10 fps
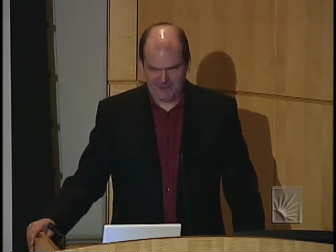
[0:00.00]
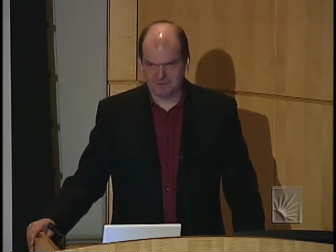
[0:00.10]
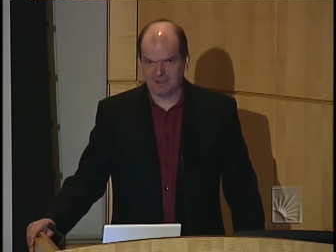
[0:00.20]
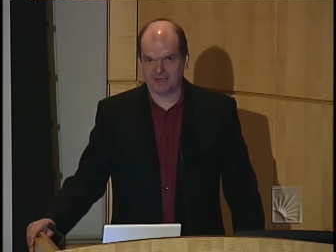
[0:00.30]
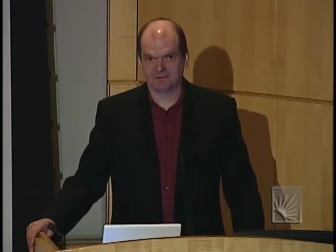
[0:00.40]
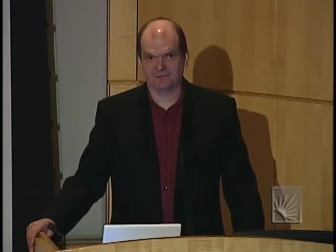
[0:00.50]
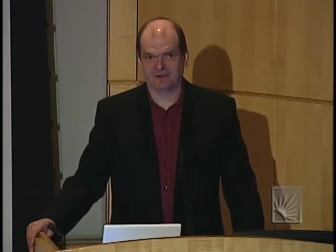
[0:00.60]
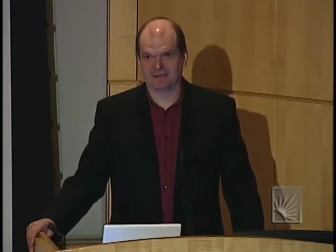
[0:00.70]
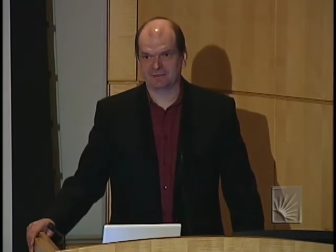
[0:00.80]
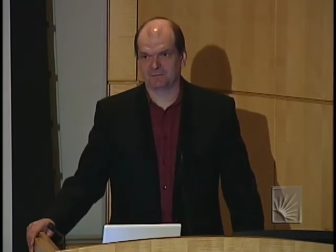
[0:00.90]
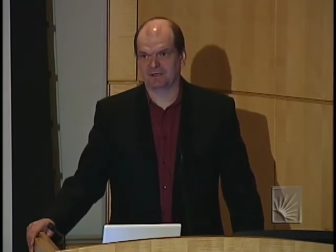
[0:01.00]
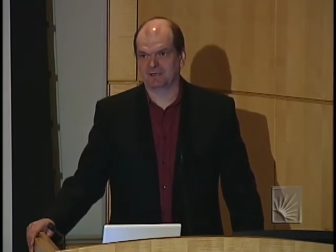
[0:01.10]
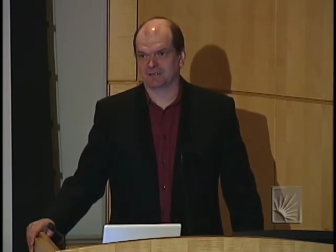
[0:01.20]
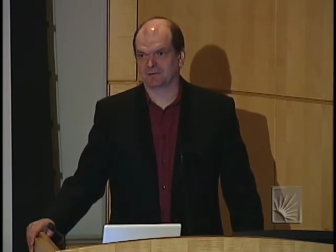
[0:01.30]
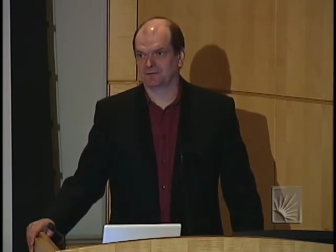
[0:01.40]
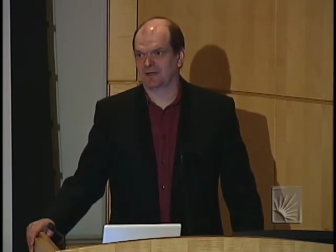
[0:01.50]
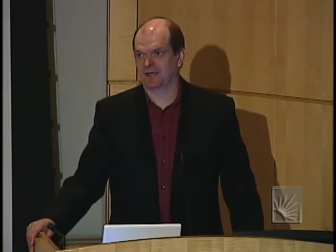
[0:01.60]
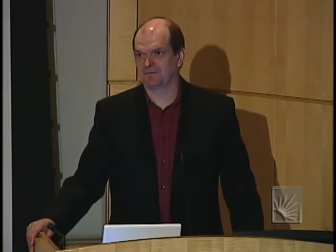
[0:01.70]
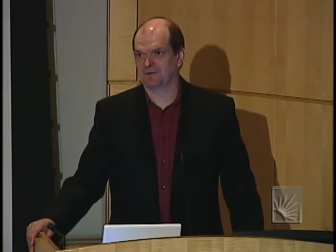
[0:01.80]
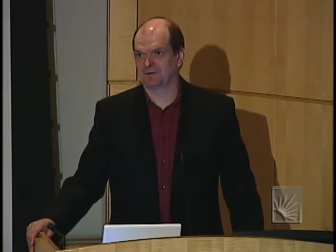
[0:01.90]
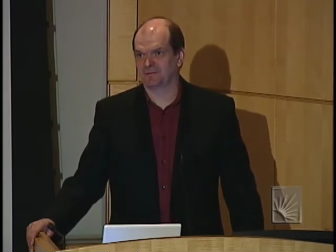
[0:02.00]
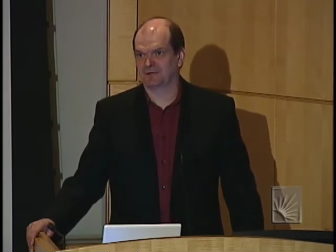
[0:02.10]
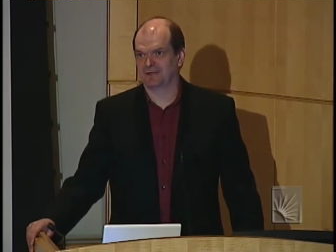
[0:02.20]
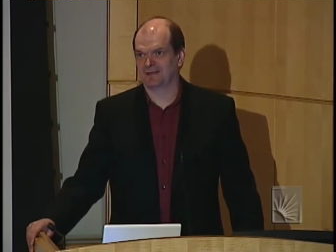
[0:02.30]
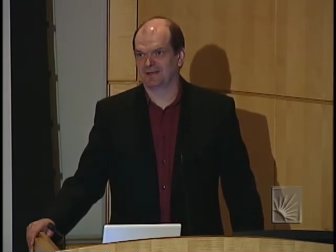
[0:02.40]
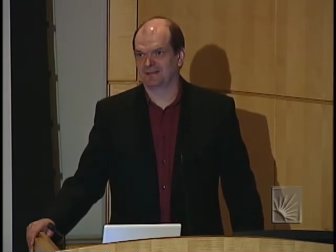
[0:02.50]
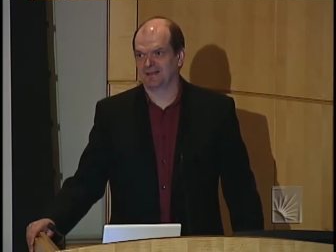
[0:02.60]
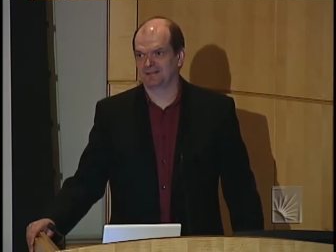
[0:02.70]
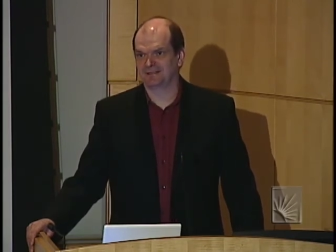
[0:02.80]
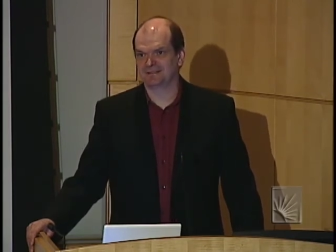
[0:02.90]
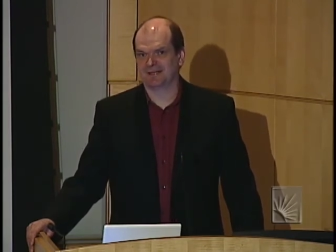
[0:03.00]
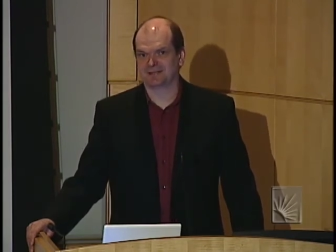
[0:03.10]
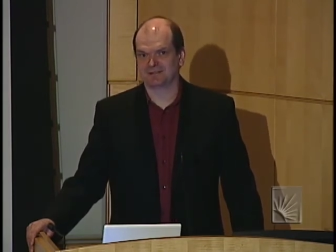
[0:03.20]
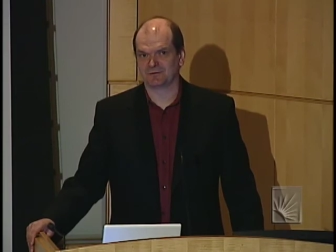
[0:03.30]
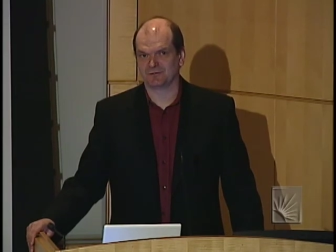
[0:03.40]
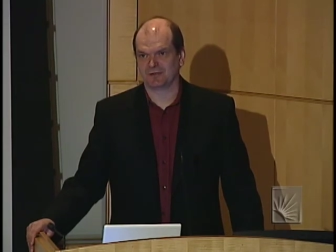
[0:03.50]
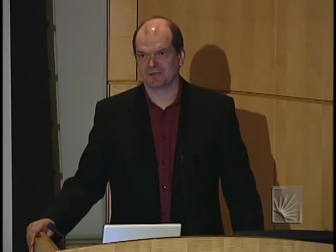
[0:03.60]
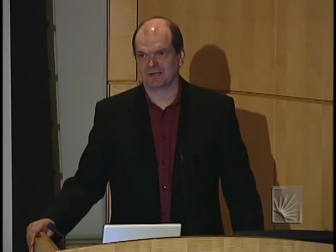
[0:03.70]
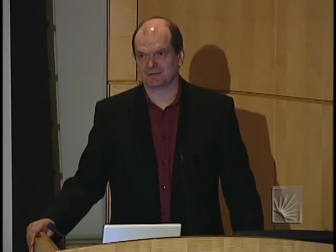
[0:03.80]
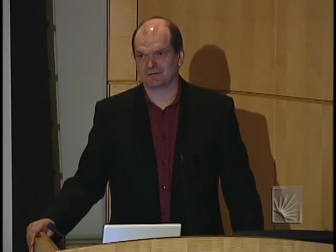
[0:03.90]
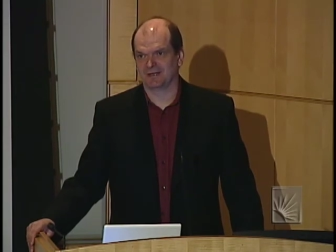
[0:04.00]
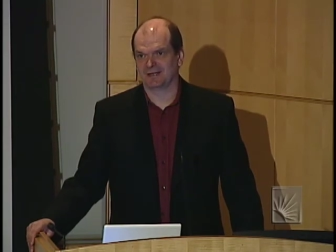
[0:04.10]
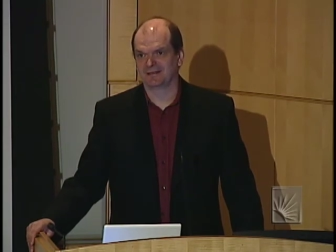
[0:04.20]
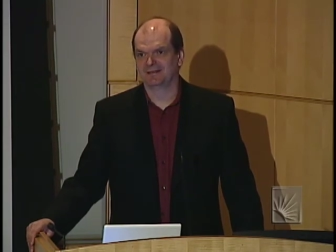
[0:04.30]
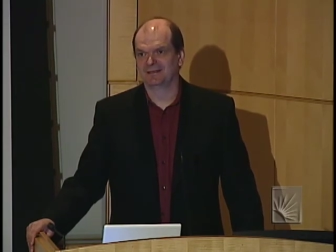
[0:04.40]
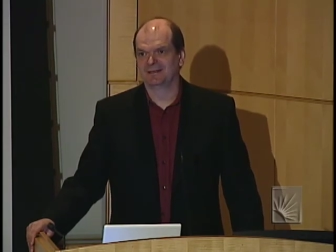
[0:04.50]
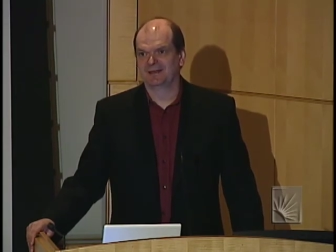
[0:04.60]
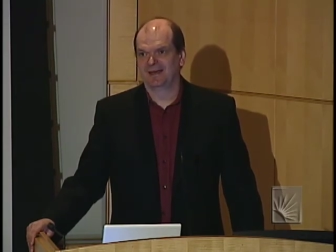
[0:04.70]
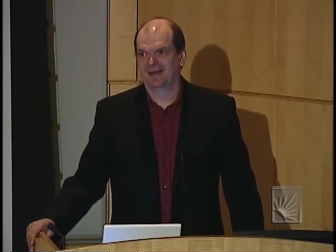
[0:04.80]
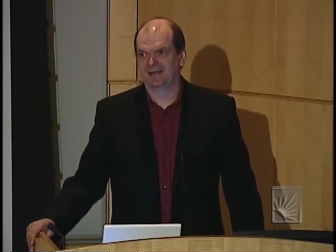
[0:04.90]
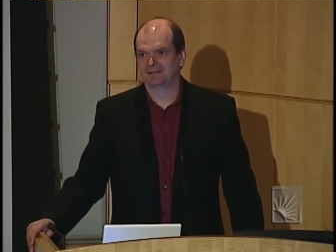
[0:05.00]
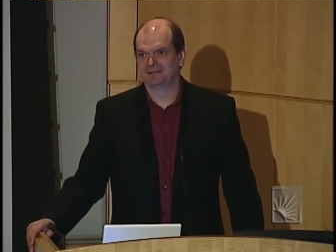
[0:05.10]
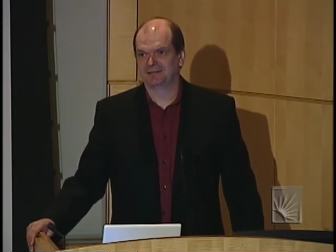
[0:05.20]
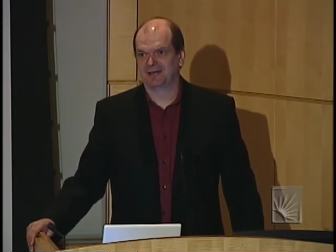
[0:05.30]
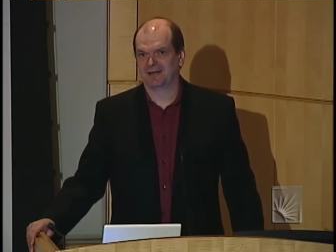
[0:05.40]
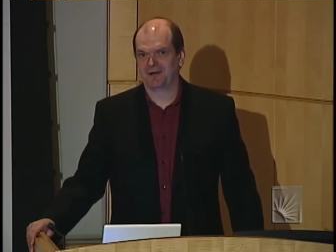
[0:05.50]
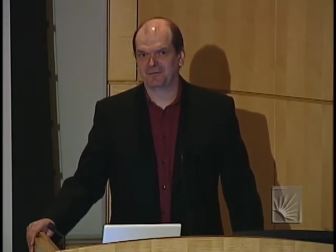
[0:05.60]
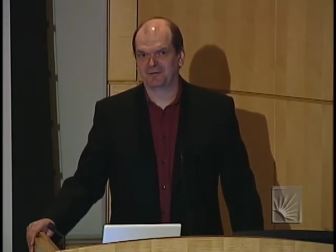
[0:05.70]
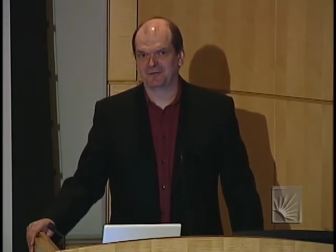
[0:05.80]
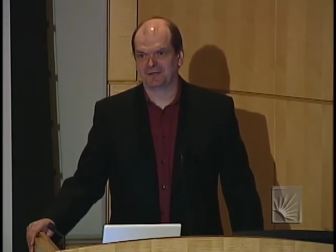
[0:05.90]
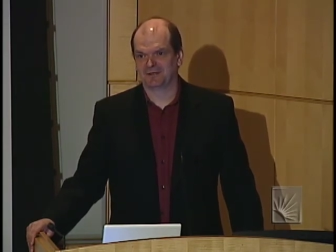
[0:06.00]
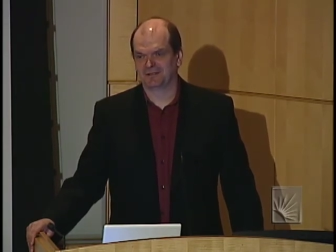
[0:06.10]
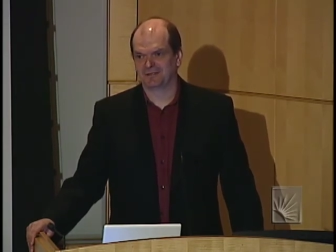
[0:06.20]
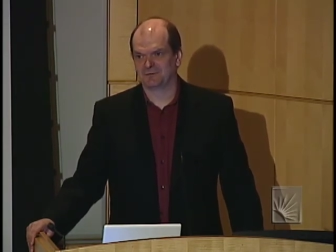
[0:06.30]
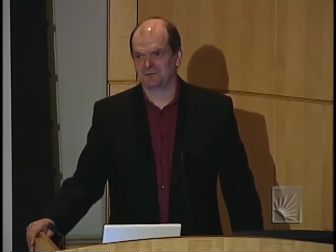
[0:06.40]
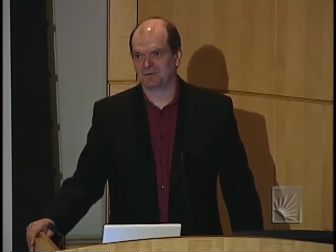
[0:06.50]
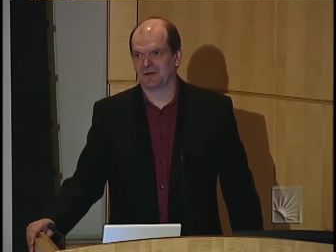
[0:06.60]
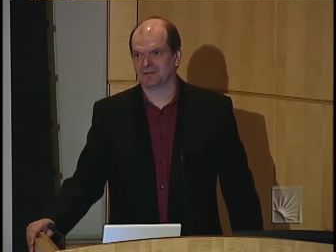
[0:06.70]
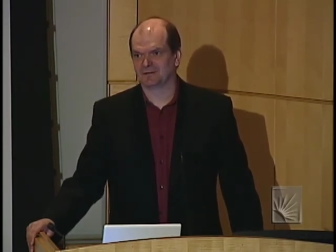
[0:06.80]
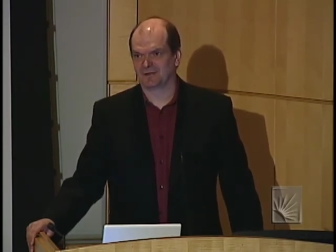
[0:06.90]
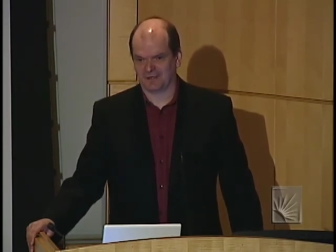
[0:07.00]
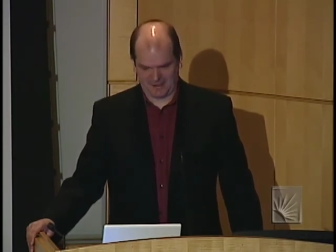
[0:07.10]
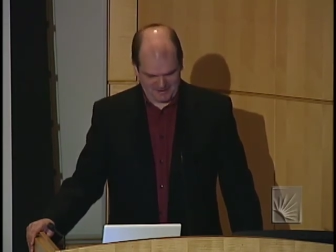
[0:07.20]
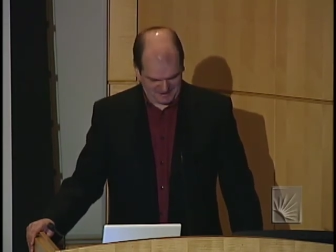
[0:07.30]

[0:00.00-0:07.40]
I would like to thank speakers who came from really a, a distance to join us today. And uh, hopefully, this will be also a great